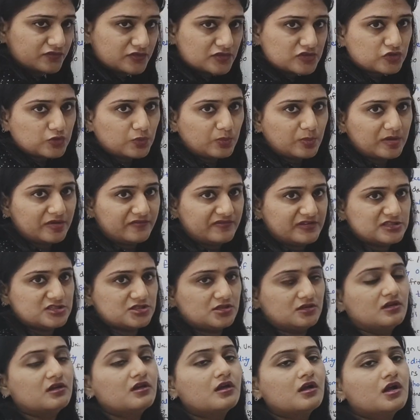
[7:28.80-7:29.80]
of the
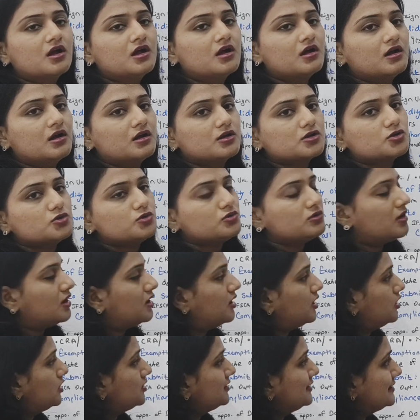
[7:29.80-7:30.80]
supervision.
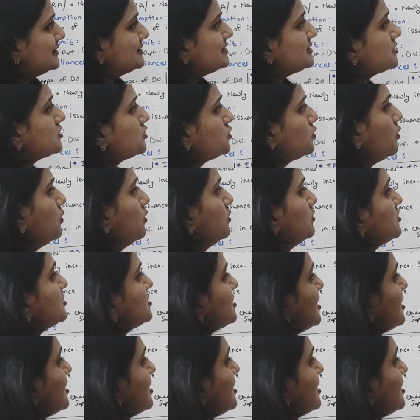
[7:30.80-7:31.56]
This two,